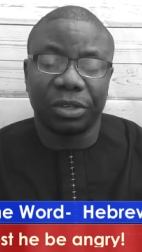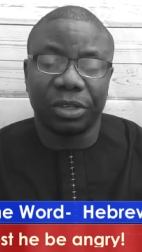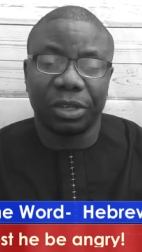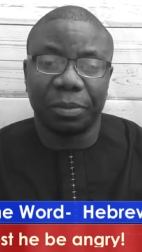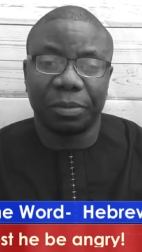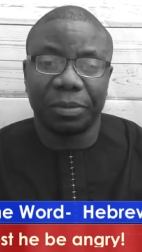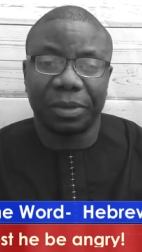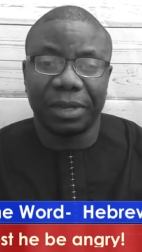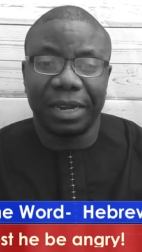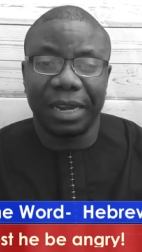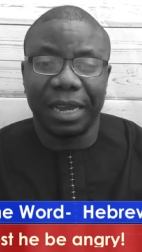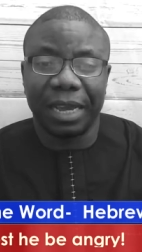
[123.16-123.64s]

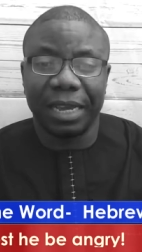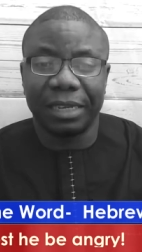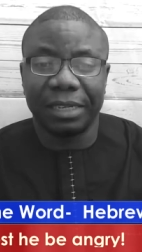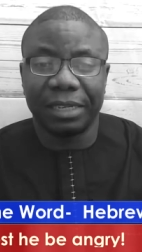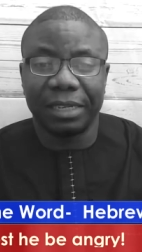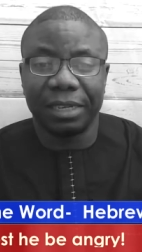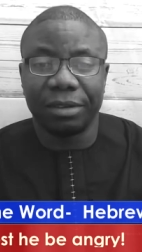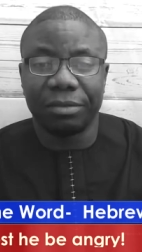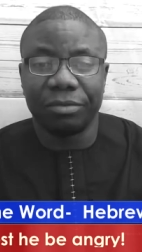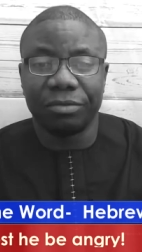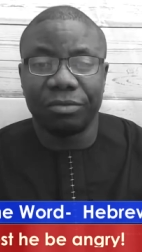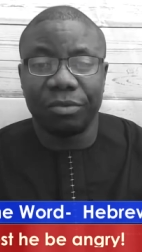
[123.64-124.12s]
chapter
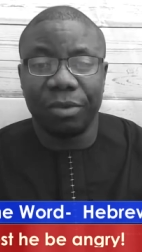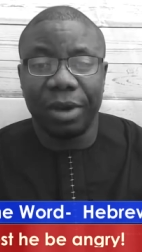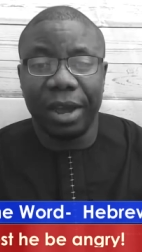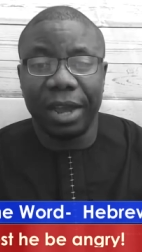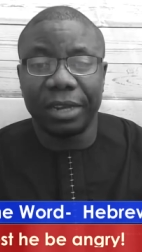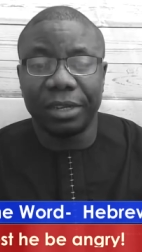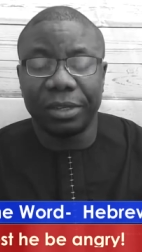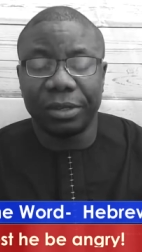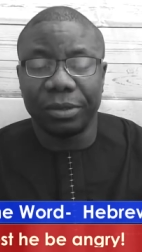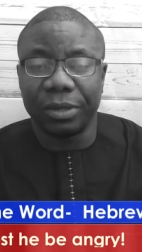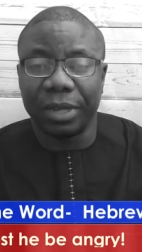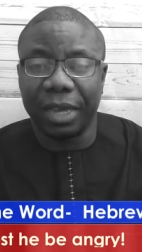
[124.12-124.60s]
19,
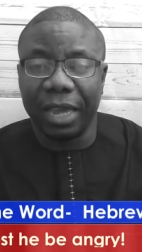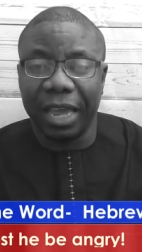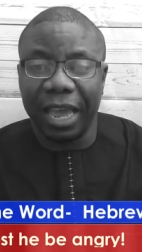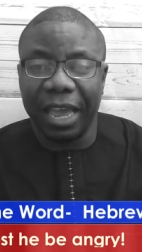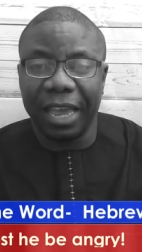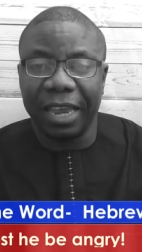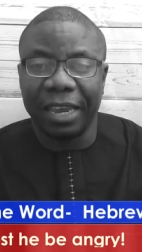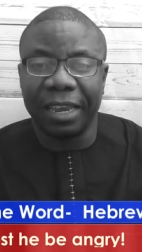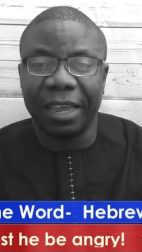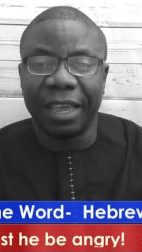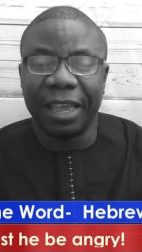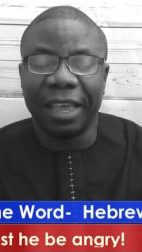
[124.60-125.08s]
right to the
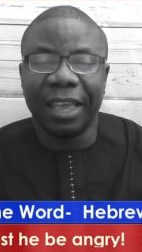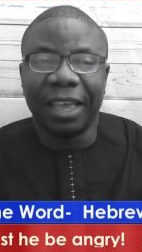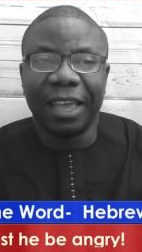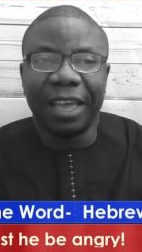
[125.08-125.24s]
end.